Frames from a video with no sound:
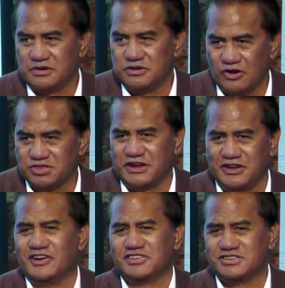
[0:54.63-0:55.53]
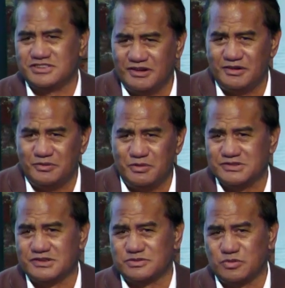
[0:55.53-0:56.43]
yacht their yachts, no one
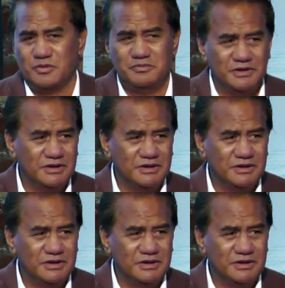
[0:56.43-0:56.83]
wants to swim